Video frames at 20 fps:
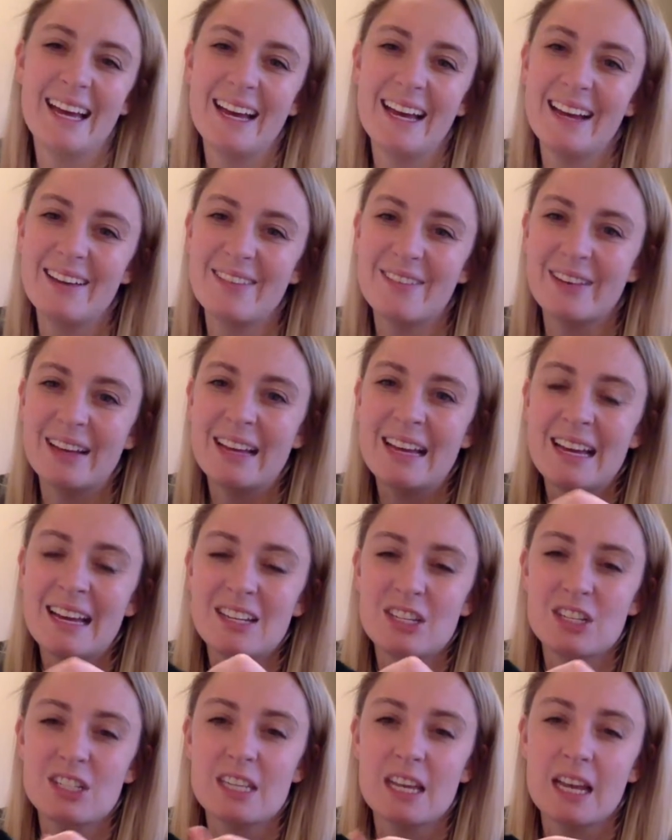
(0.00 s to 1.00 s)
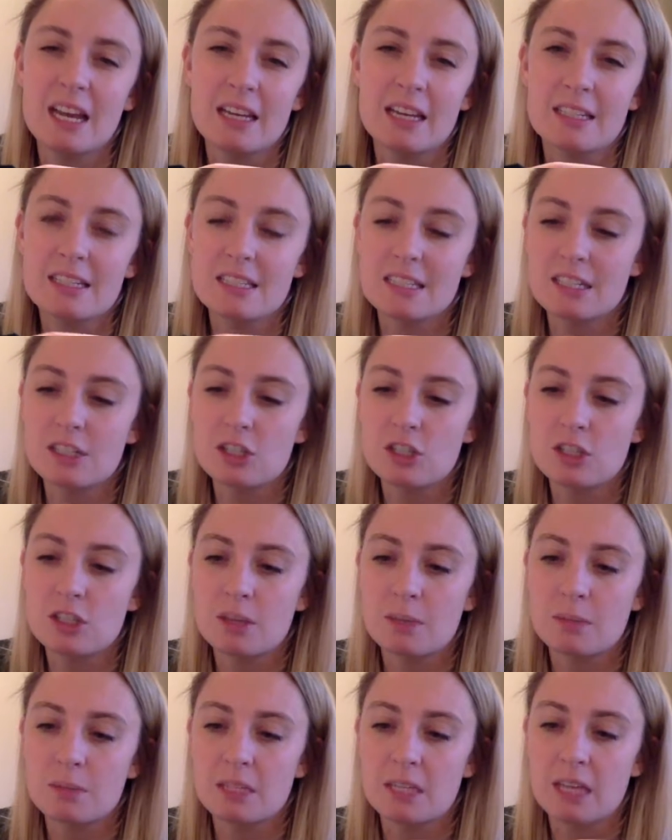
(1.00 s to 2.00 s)
um, just hand stitched
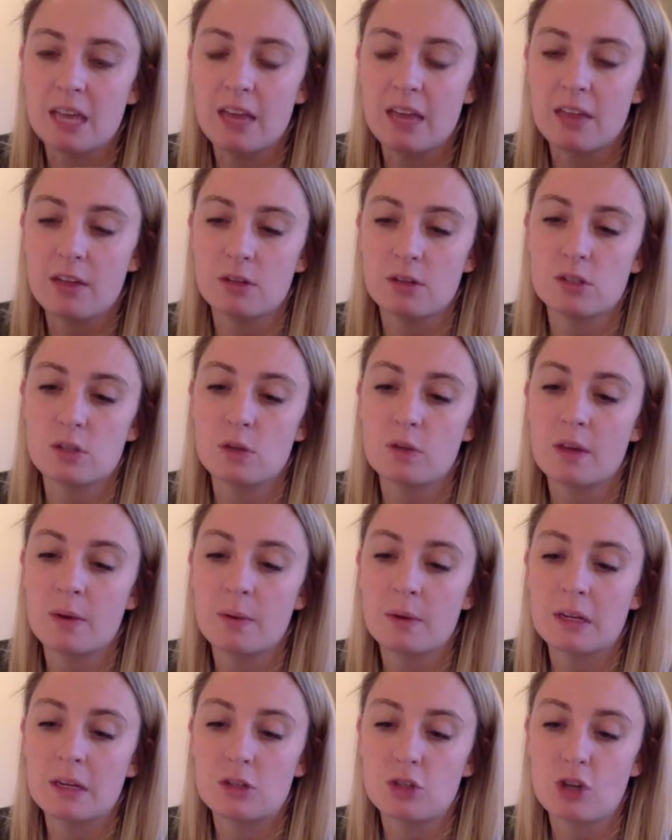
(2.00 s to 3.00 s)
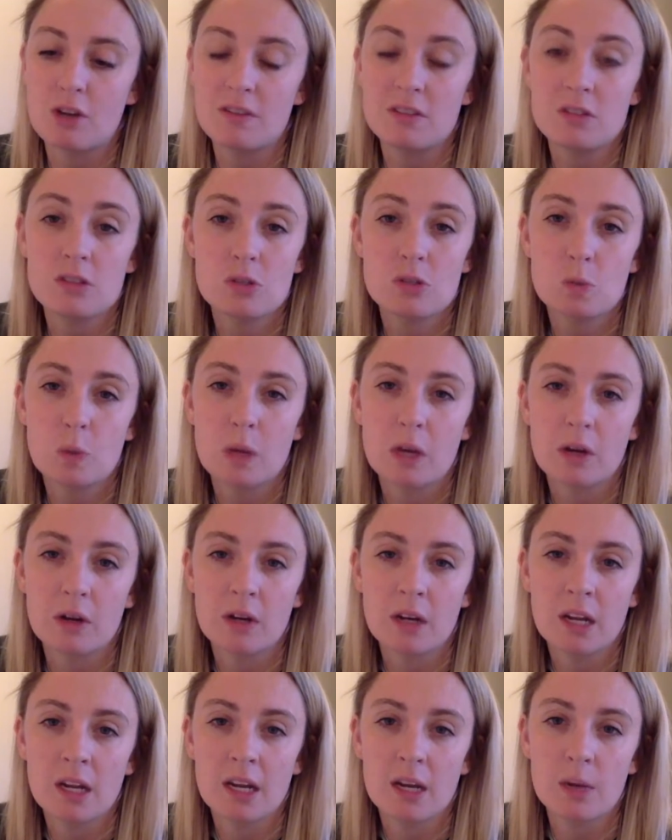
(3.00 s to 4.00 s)
them together so that when Travis is wearing
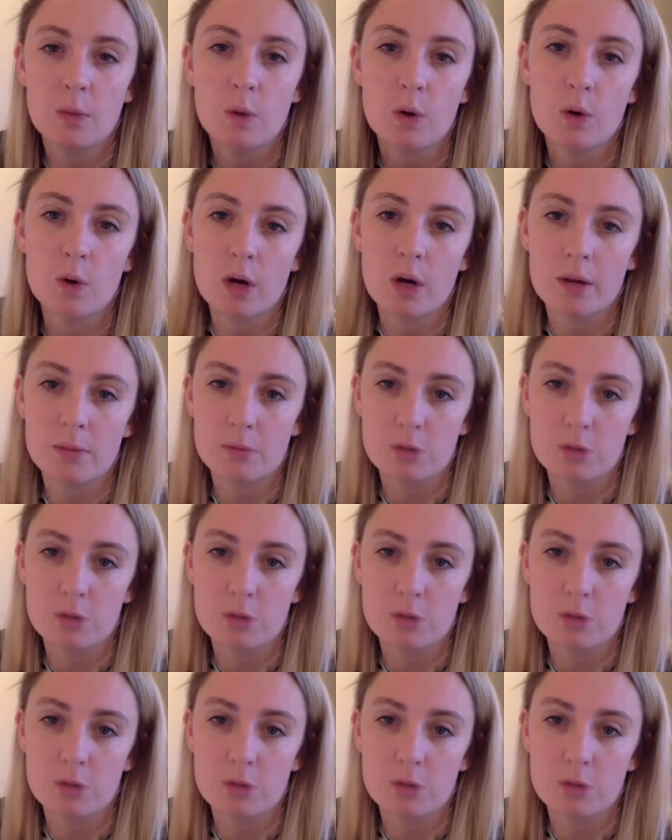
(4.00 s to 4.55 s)
it, it won't um,